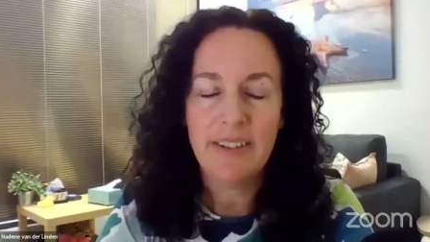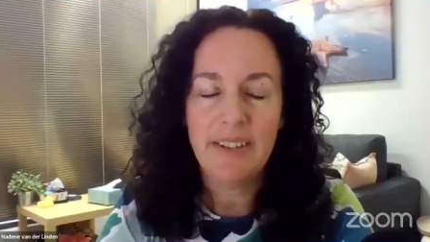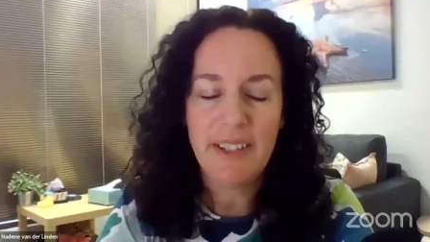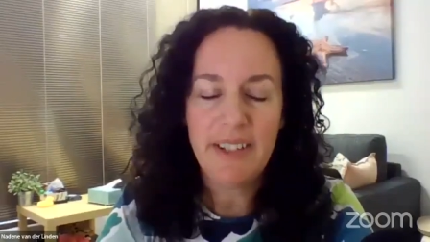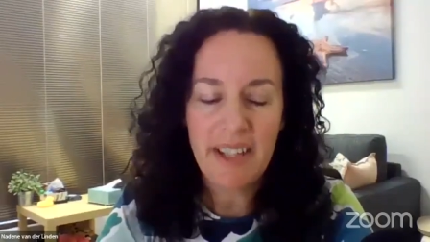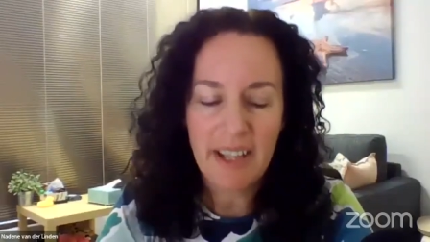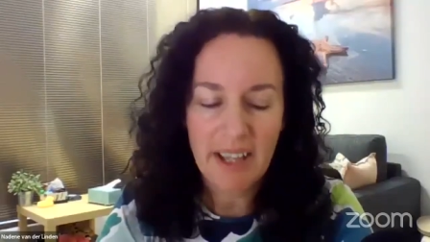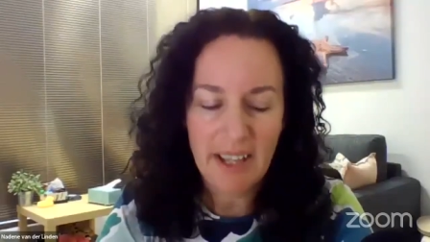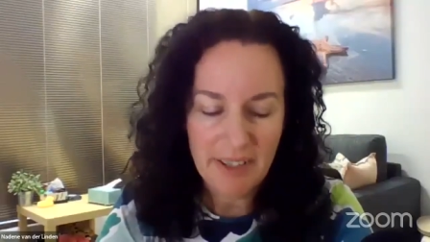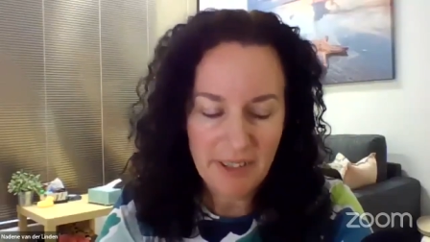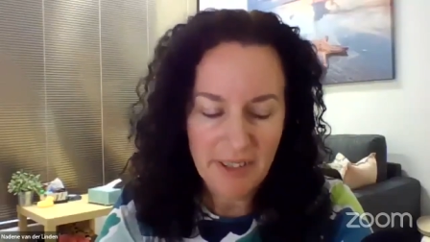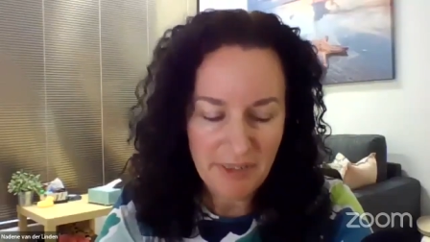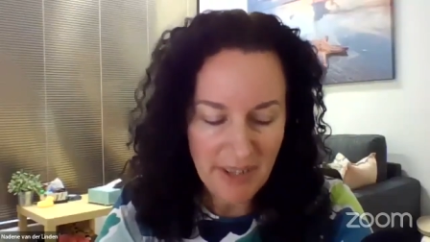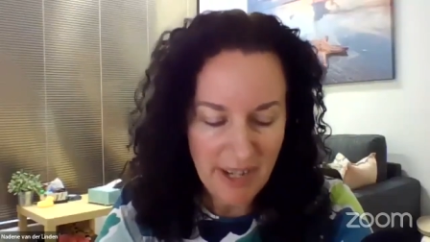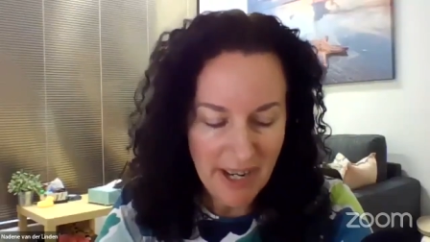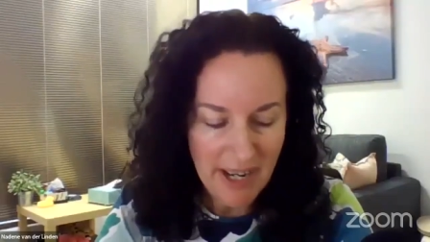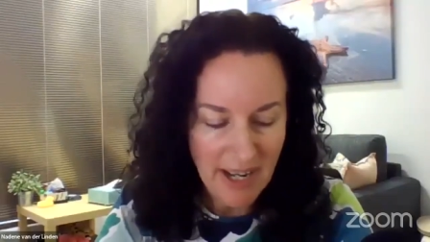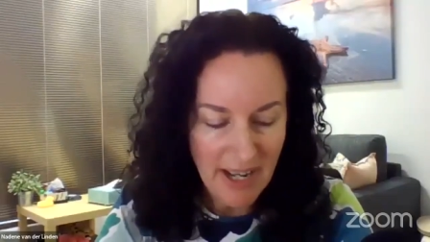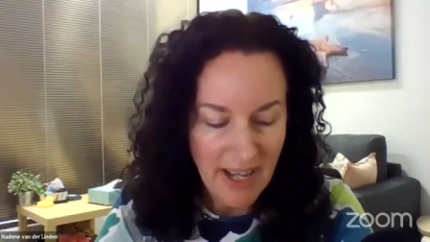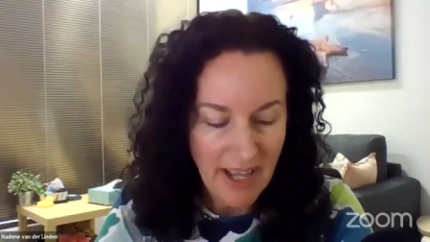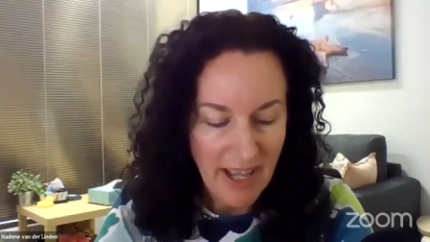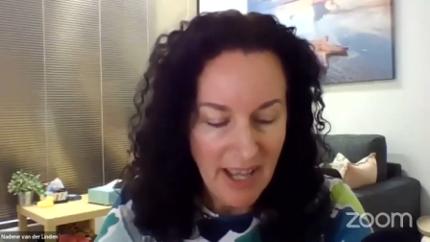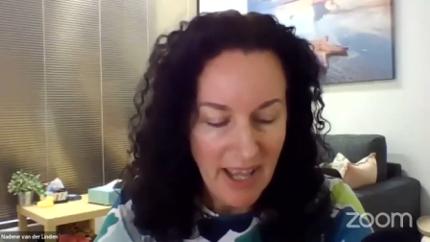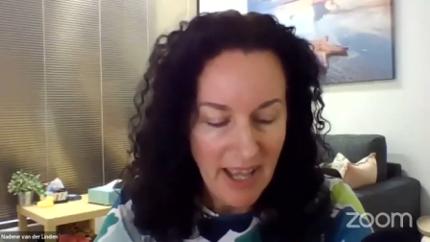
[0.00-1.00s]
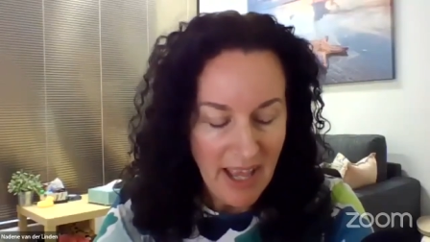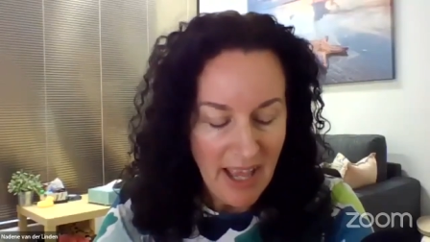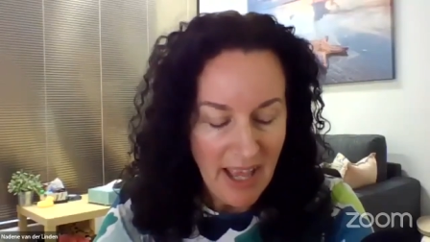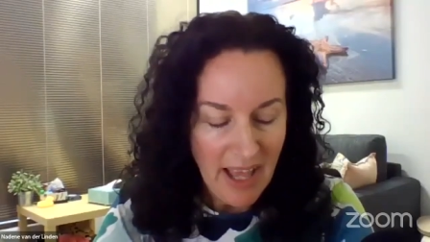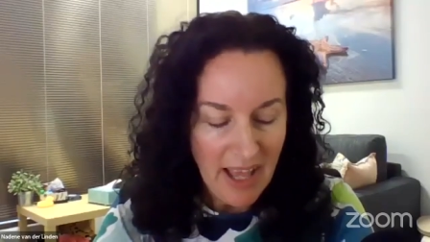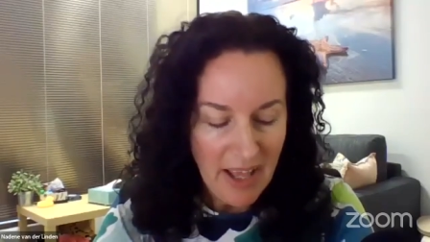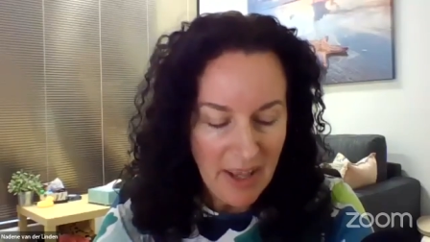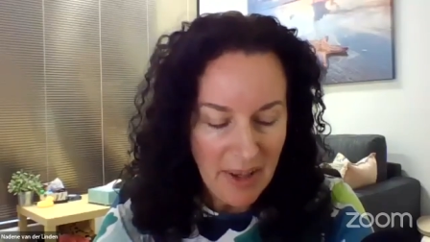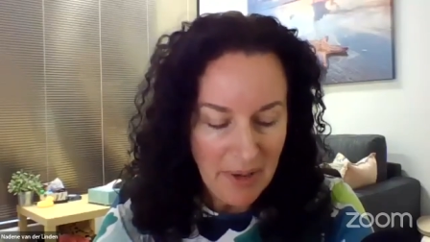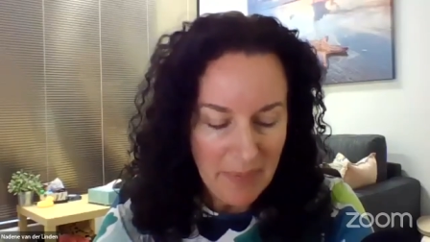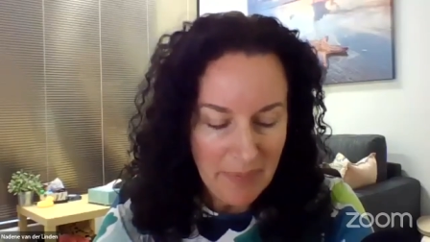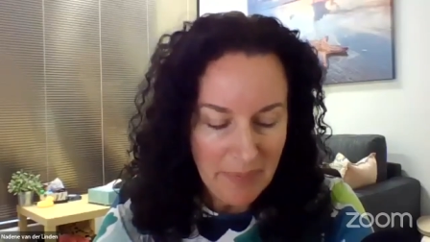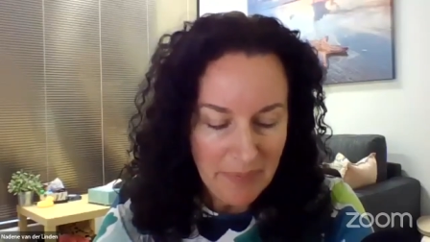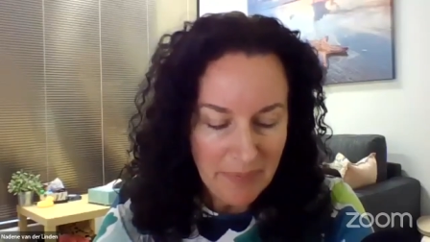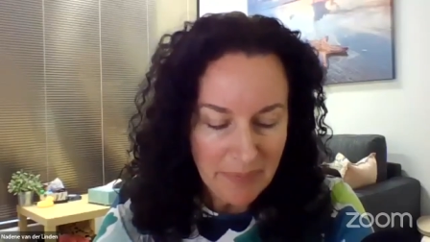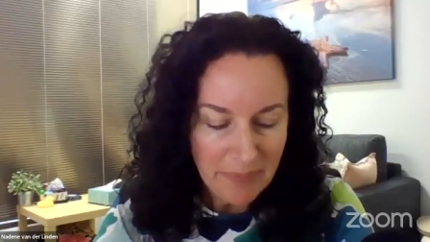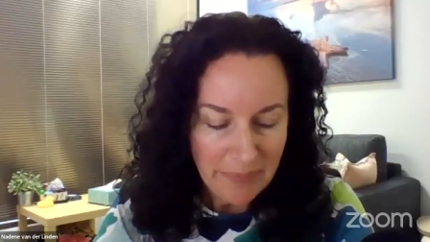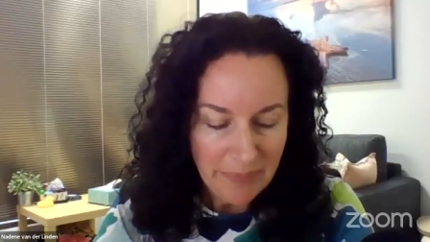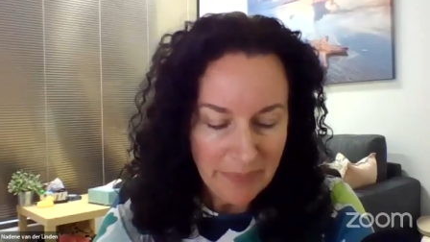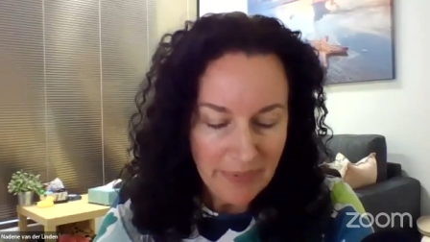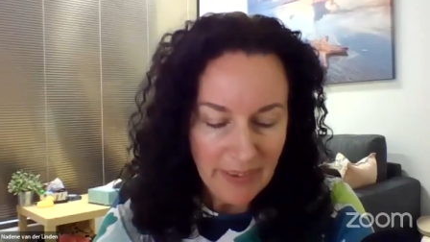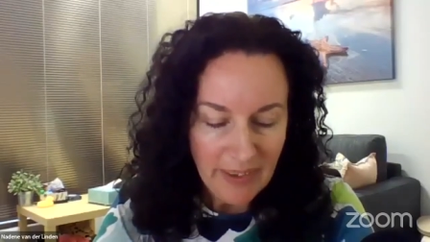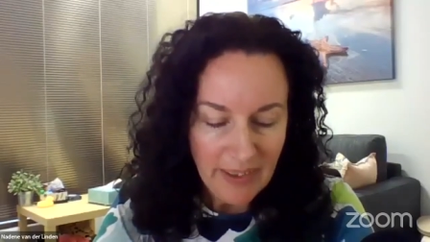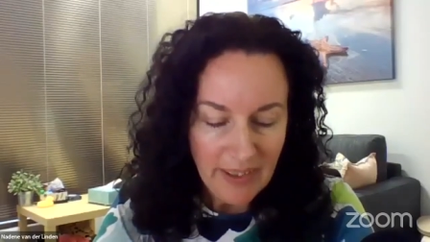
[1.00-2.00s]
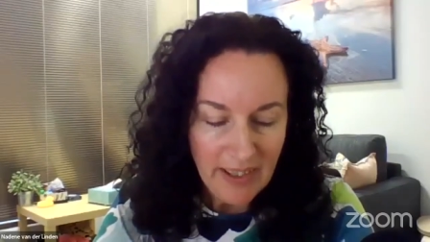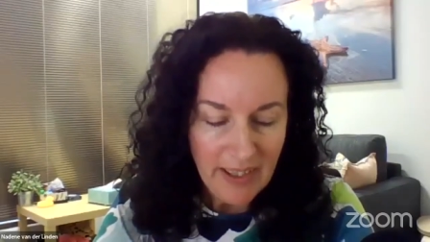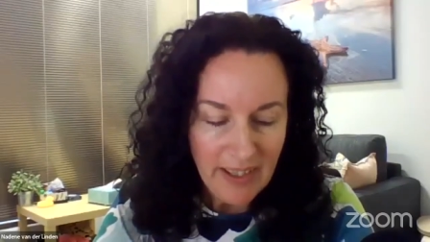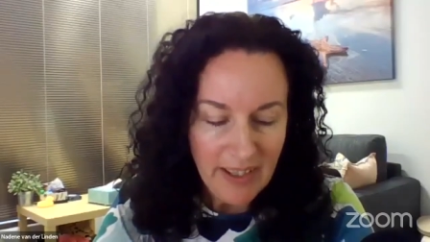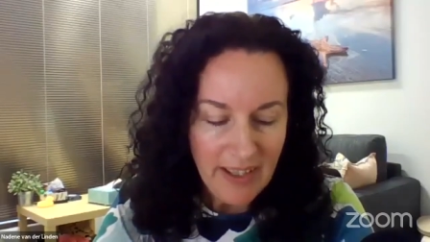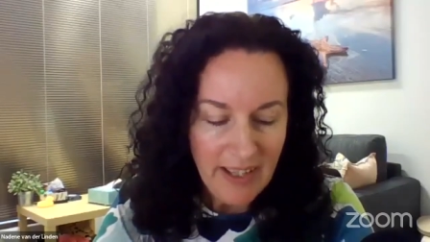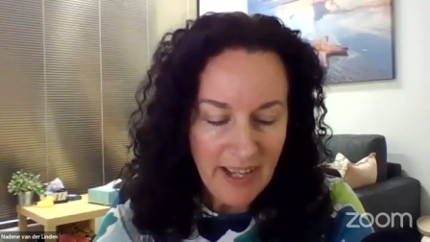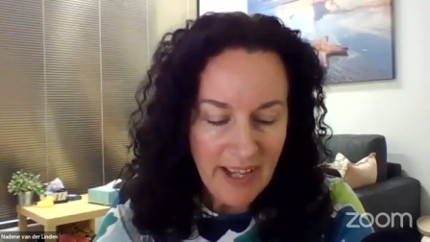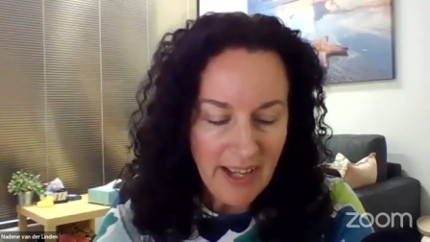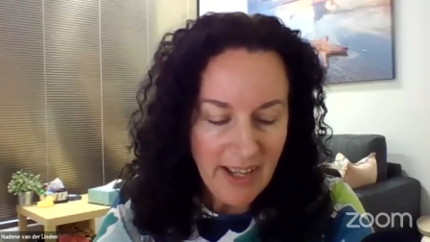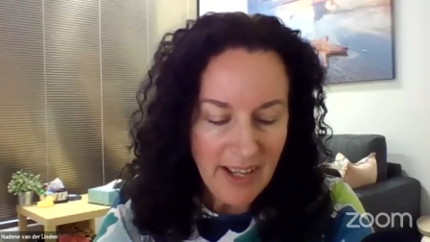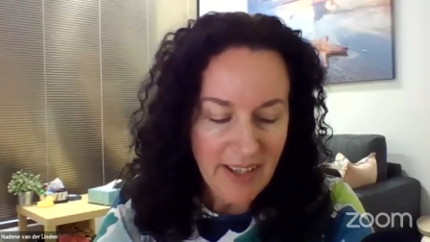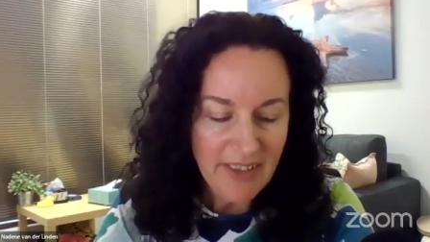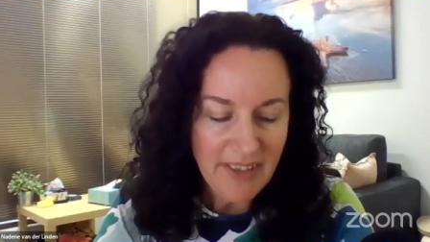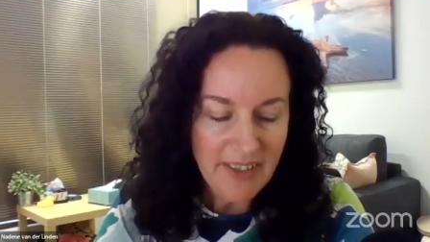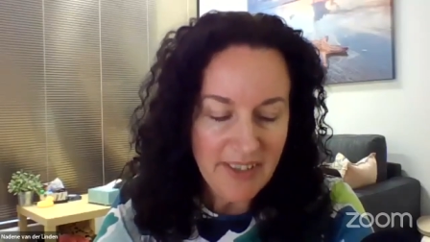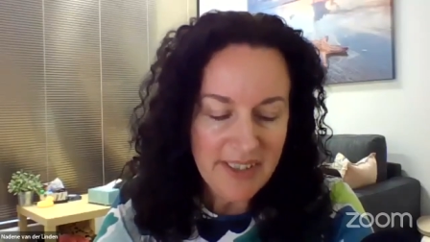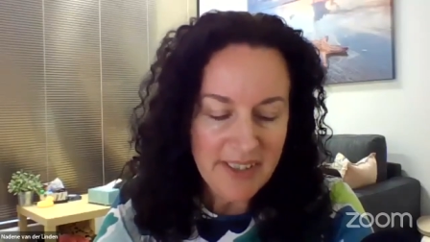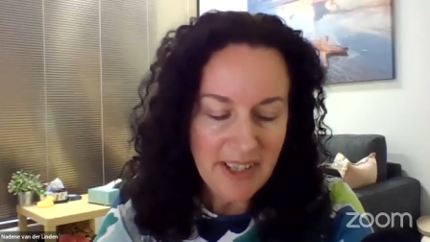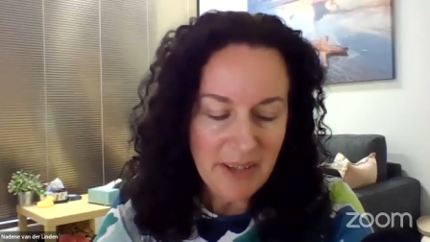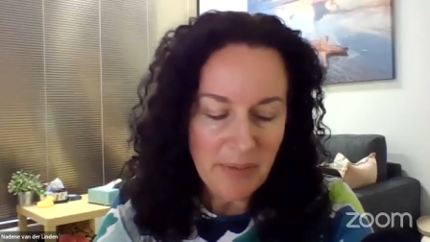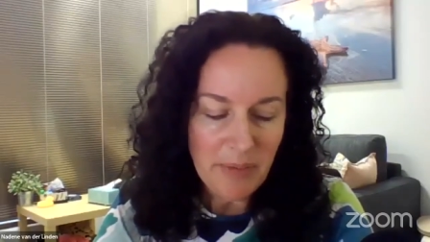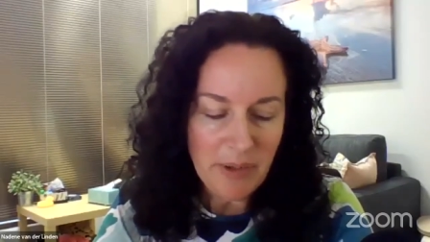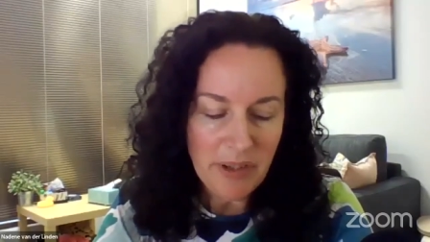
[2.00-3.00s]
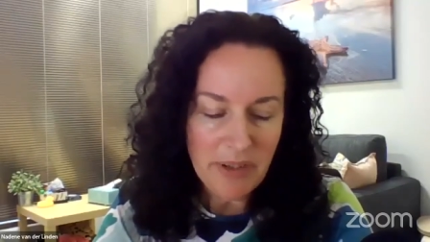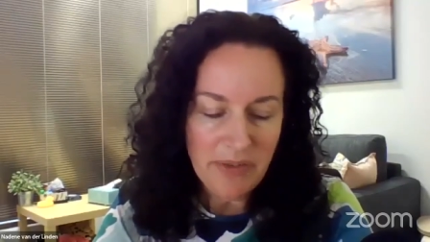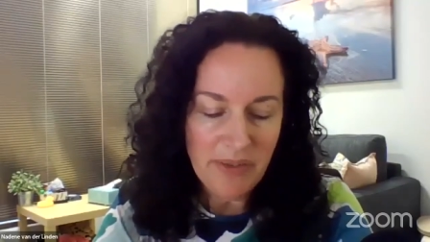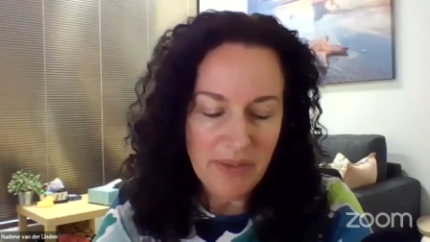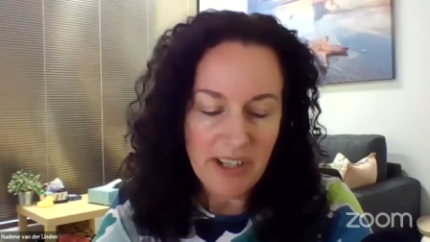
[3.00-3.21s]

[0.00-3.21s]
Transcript: Okay. Yeah. Great. Um, yeah. And how does someone